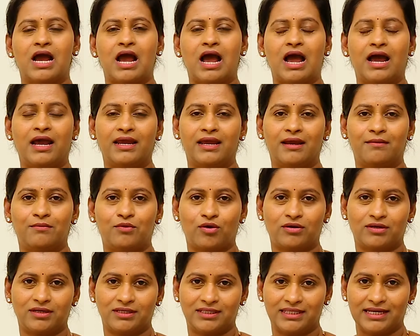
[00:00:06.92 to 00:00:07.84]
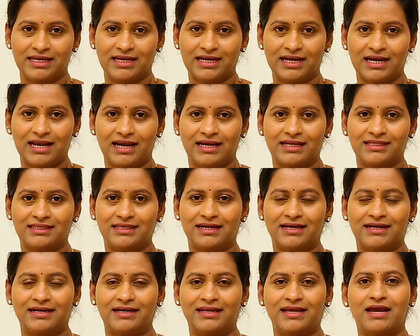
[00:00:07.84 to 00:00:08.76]
Hi, I'm Dr. Teegala Anitha
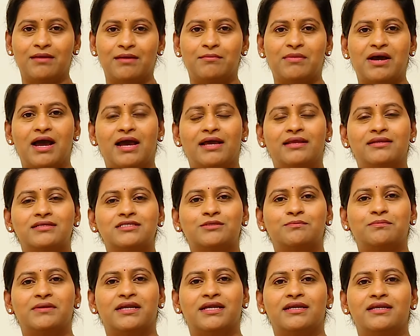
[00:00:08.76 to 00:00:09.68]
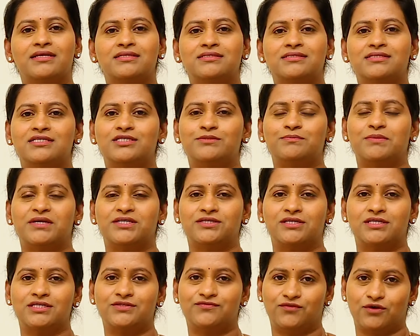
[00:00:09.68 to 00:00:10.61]
Reddy. I'm a high-risk pregnancy
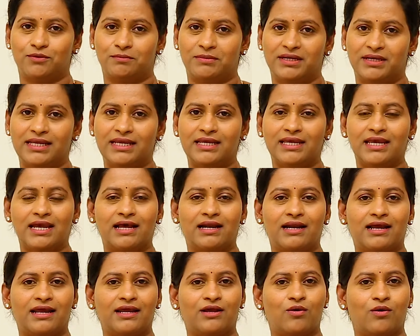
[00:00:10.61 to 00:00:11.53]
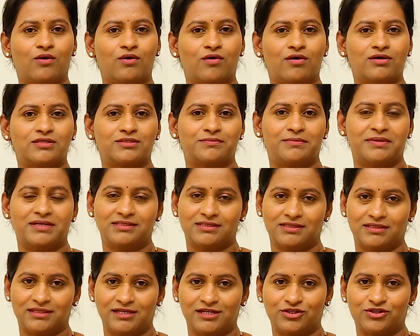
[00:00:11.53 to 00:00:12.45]
specialist from TKR Icon Hospitals
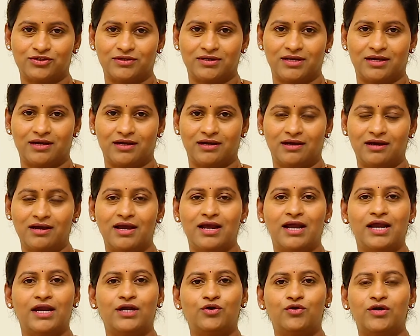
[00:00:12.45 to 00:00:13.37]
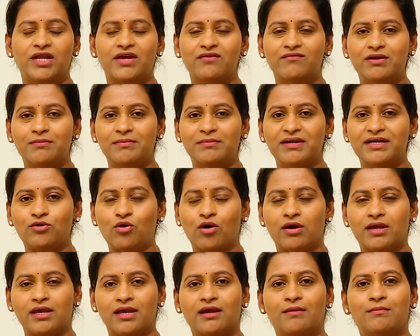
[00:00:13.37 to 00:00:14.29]
in Dilshik Nagar. Today we'll be
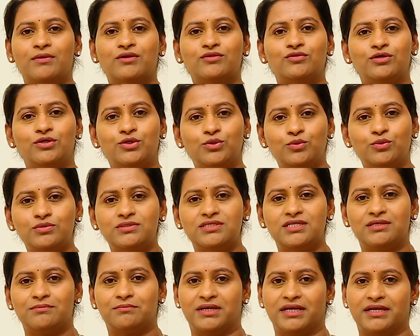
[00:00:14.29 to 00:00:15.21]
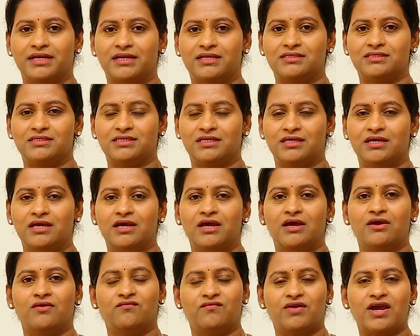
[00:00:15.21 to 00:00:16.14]
talking about the do's in pregnancy.
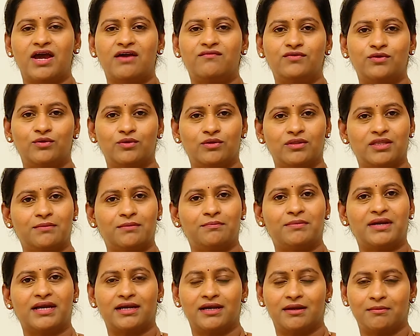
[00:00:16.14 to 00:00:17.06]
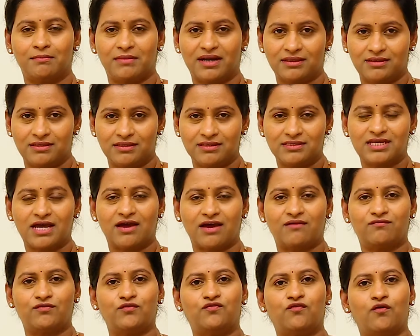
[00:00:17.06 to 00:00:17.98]
We have to know that pregnant mothers
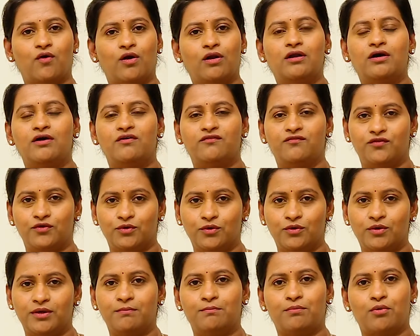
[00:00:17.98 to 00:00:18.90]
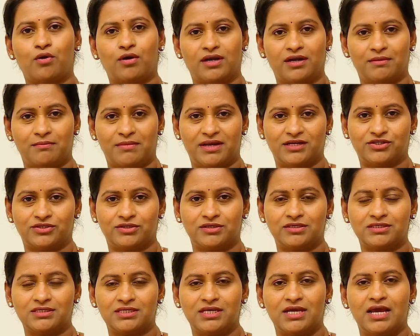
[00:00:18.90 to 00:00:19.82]
have to follow a few important
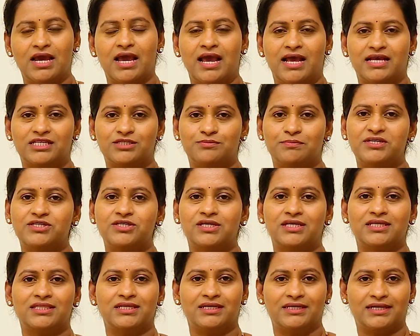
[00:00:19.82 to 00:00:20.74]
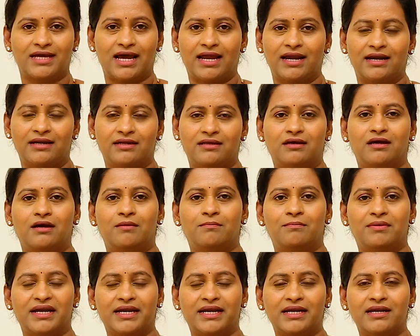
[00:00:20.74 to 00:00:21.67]
measures, especially the diet. A
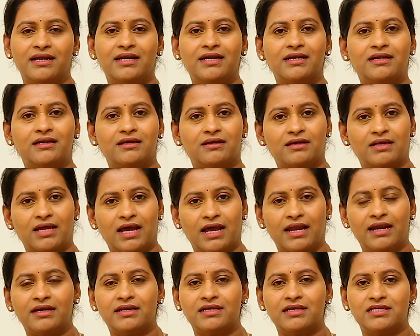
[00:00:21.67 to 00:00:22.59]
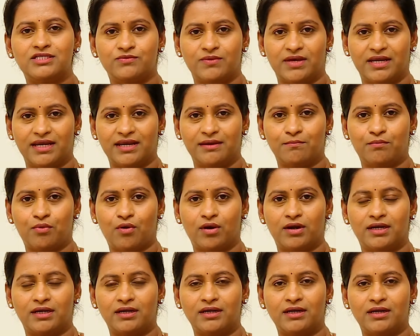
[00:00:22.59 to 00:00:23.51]
pregnant diet is very
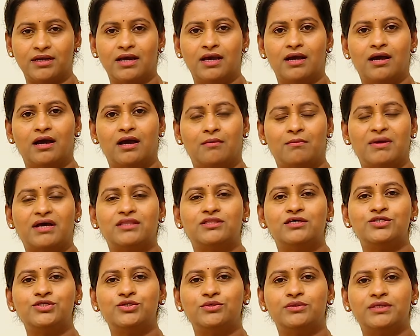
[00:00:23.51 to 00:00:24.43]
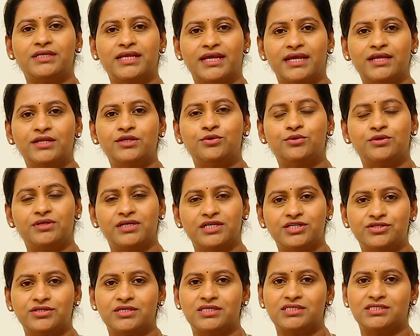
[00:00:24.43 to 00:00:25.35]
important. A mother should take
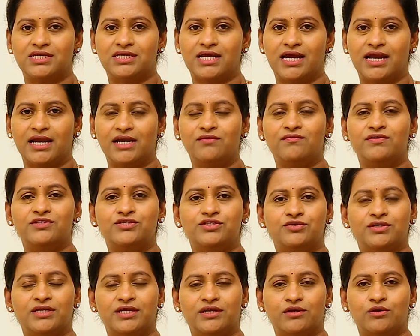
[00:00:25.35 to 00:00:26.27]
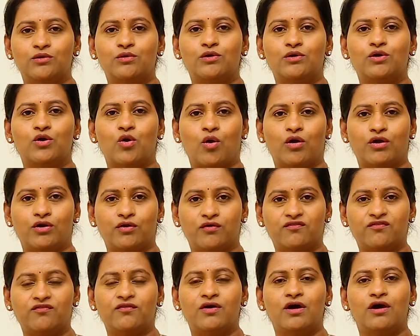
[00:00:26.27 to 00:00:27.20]
nutritious diet which would include lot
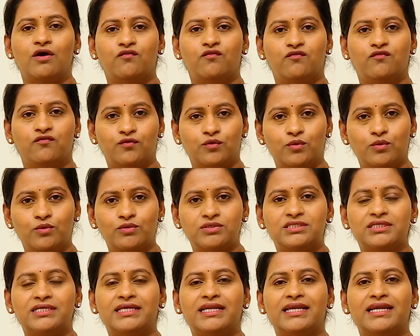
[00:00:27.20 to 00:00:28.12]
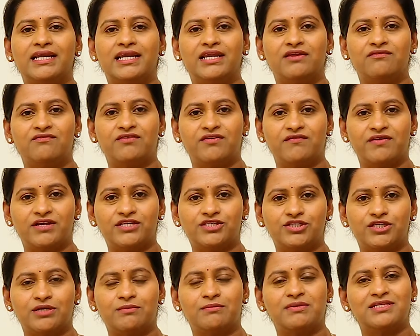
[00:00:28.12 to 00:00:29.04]
of fruits, green leafy
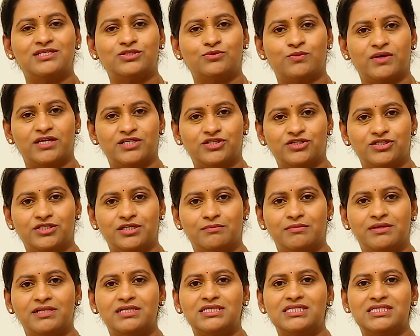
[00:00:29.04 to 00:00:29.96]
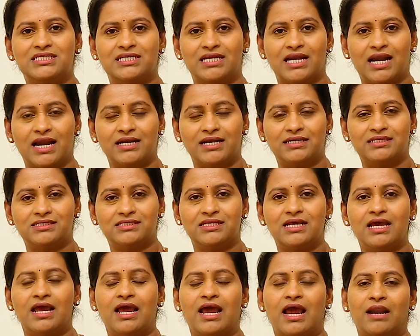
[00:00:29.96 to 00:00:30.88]
vegetables, nuts,
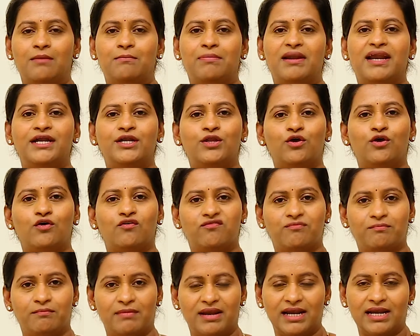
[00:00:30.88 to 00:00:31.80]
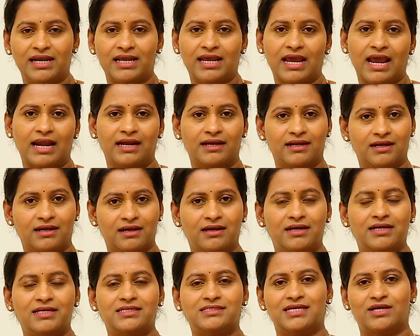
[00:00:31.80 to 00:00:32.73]
and plenty of milk and
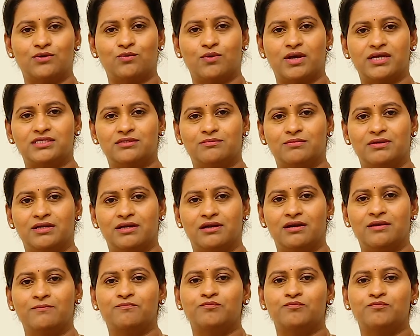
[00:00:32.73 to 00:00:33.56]
curd is advisable.